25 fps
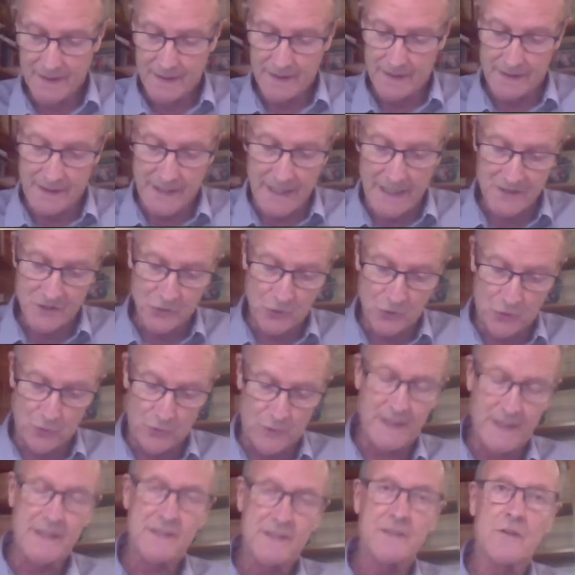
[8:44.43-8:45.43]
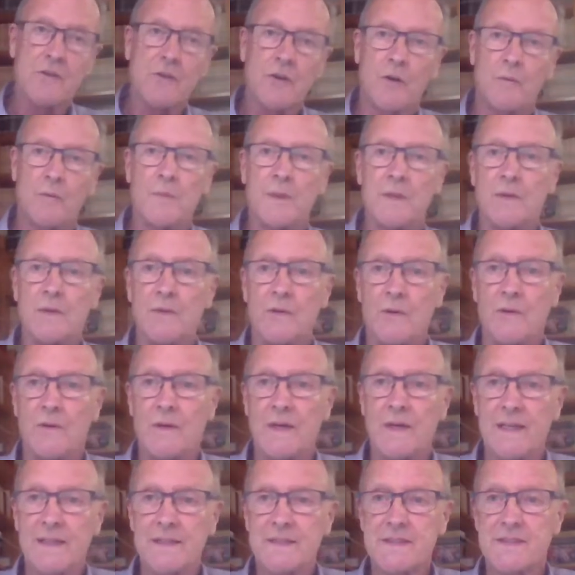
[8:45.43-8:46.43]
And as always, the common law
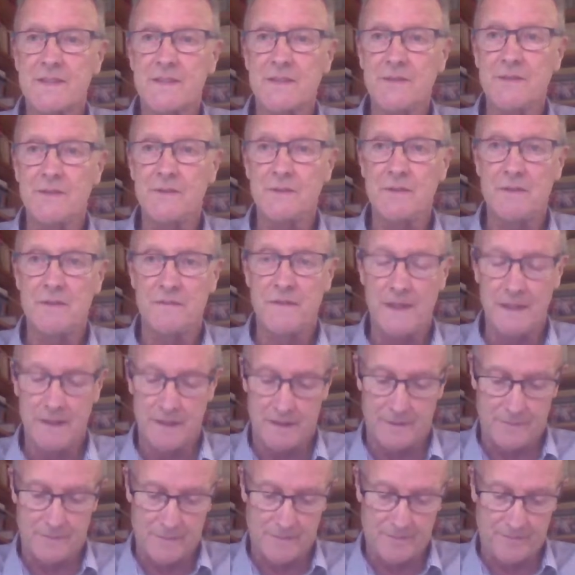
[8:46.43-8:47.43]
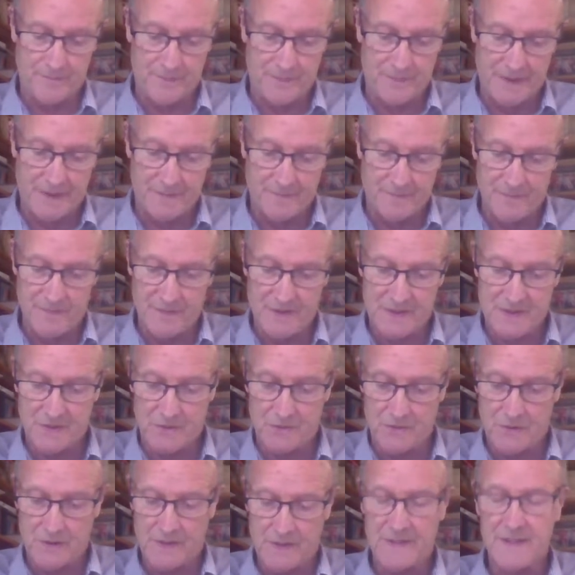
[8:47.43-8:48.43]
has to develop and
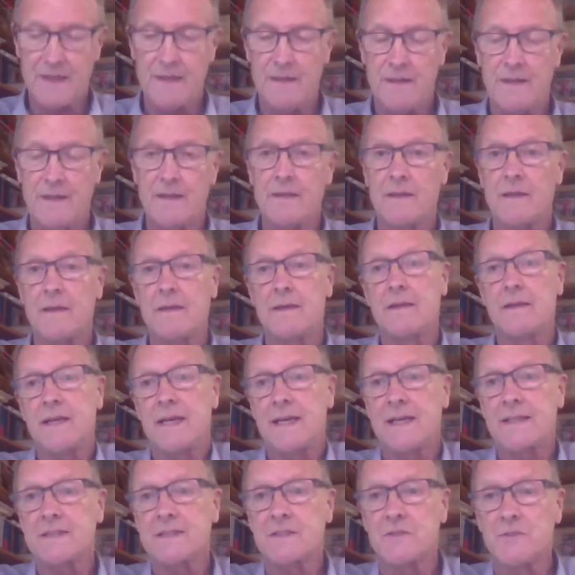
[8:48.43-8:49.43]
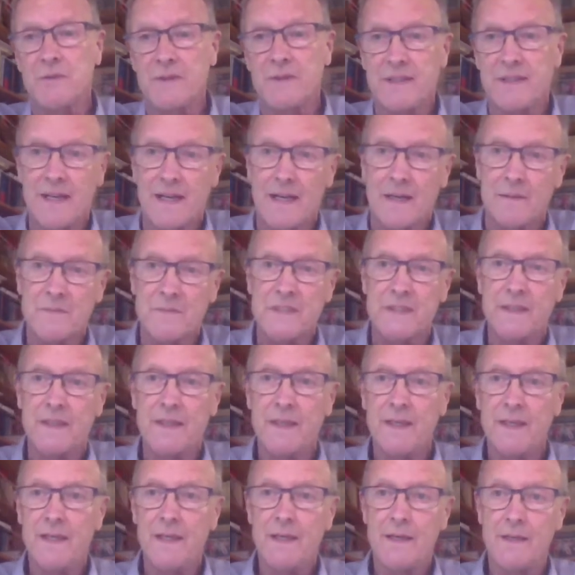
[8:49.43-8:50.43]
has to adapt
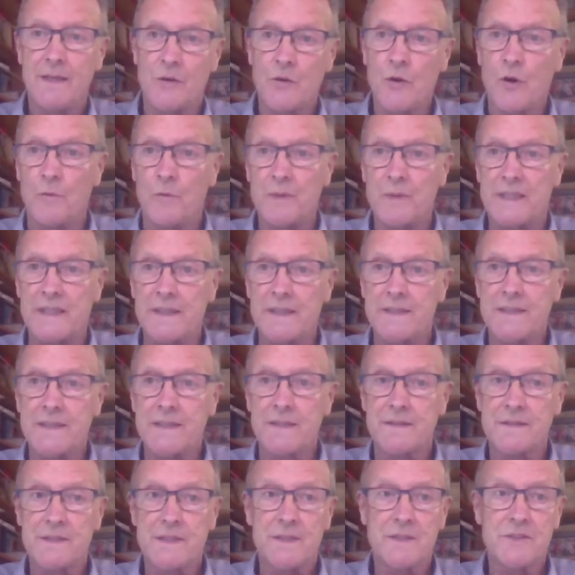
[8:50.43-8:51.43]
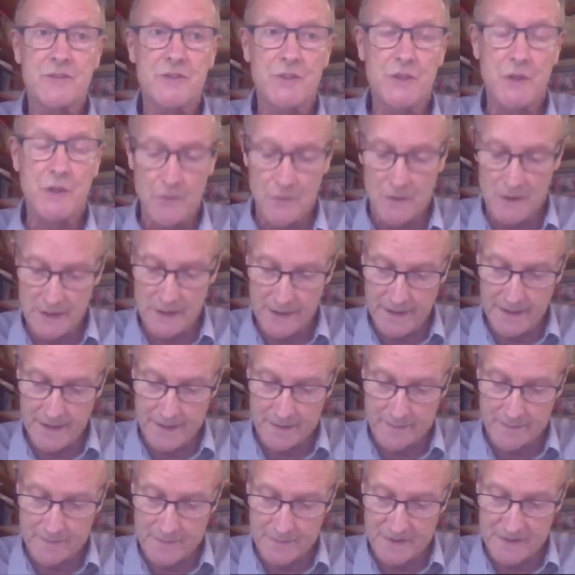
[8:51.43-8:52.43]
in accommodating such new
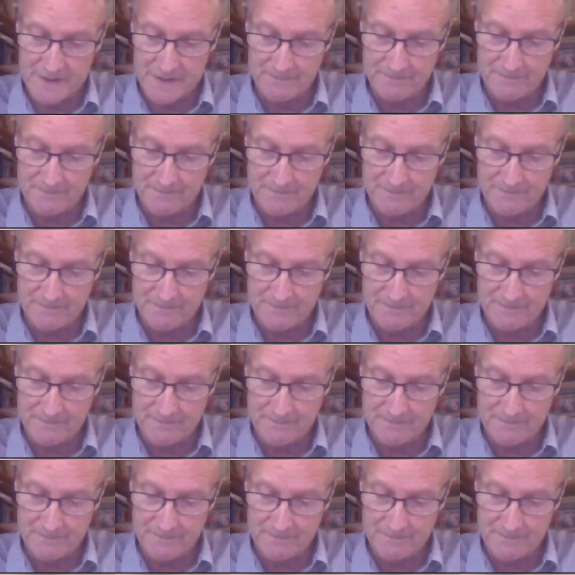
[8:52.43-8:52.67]
claims.